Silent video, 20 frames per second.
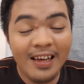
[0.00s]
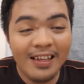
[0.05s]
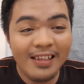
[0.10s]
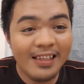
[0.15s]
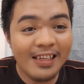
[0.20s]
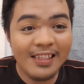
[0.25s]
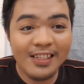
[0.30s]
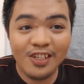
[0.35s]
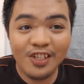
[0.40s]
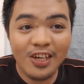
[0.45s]

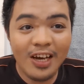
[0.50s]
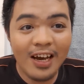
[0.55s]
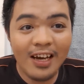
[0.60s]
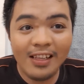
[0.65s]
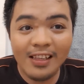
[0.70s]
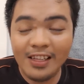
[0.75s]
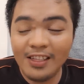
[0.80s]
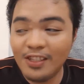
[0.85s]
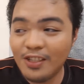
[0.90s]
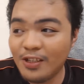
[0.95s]
Let's
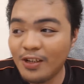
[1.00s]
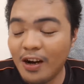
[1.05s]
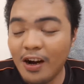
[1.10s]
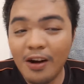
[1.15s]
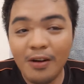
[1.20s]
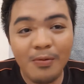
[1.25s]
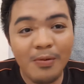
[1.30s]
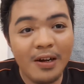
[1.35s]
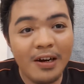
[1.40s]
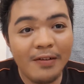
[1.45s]
chat, let's
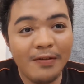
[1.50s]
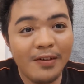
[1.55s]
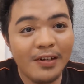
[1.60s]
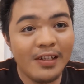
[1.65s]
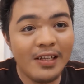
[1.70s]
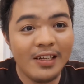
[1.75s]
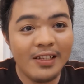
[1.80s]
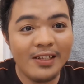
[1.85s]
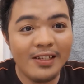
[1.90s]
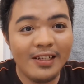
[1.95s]
talk, whatever,
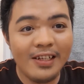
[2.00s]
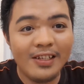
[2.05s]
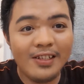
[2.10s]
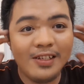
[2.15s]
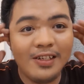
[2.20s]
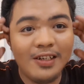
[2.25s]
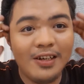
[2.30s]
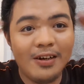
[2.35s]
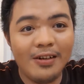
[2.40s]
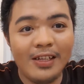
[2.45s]
let's let
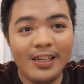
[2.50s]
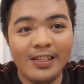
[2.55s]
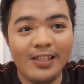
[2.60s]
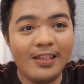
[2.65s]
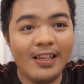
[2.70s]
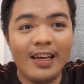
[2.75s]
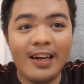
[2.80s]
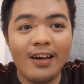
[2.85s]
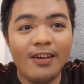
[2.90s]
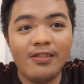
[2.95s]

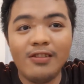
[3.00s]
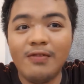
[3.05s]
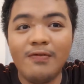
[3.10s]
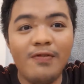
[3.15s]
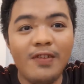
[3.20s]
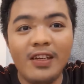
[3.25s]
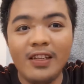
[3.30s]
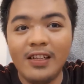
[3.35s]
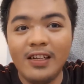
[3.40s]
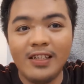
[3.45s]
out
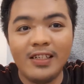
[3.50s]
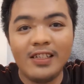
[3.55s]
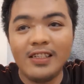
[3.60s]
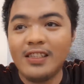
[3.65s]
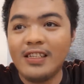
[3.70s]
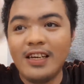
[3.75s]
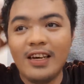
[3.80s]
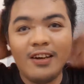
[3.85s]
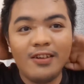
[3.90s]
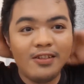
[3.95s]
some feelings,
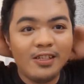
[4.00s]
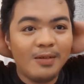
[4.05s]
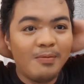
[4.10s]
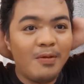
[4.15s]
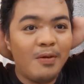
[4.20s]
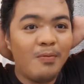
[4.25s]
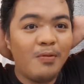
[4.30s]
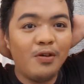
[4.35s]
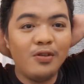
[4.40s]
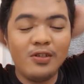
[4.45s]
let's let out
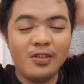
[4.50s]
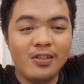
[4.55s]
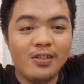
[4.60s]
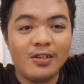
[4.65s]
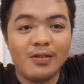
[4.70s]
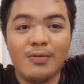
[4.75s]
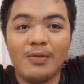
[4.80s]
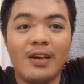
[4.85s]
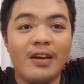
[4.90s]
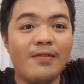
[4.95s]
some emotions
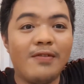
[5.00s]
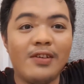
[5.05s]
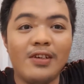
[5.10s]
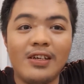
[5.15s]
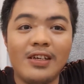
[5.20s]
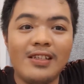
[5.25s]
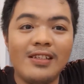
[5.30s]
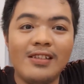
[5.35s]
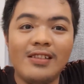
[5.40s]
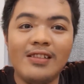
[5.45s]
or whatever. You
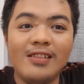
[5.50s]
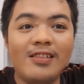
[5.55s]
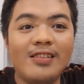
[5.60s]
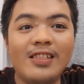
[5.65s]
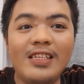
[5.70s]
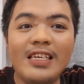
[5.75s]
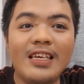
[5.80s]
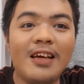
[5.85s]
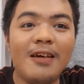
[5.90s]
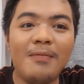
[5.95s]
can
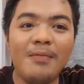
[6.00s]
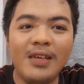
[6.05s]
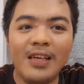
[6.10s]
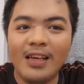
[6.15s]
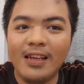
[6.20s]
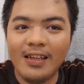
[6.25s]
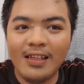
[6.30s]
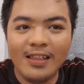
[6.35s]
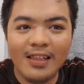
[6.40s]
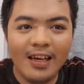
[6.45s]
DM me
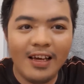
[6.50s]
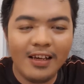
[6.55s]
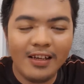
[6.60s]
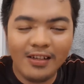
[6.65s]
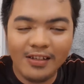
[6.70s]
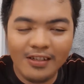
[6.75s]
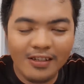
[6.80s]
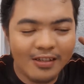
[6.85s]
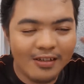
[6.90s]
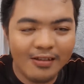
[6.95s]

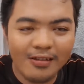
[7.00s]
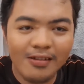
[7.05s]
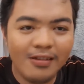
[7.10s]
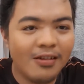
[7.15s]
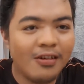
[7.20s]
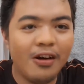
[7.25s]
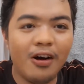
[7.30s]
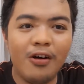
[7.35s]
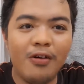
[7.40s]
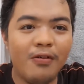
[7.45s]
anything, just
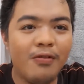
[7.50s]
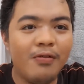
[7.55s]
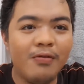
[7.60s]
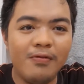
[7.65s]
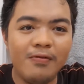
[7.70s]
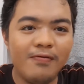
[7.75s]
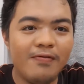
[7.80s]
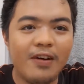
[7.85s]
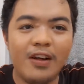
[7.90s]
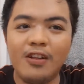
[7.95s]
go,
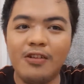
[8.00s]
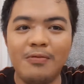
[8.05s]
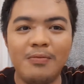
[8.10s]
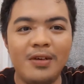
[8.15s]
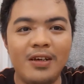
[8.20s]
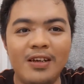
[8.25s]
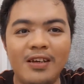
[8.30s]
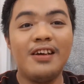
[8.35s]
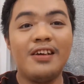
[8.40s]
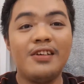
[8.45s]
follow
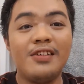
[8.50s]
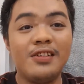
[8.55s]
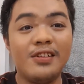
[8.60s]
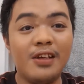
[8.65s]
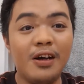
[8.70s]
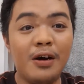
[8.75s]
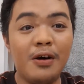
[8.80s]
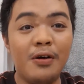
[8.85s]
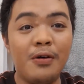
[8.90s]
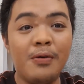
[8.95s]
me.
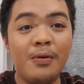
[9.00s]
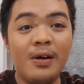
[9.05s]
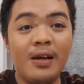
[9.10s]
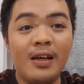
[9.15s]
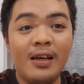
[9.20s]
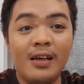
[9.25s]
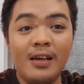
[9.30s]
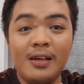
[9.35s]
So,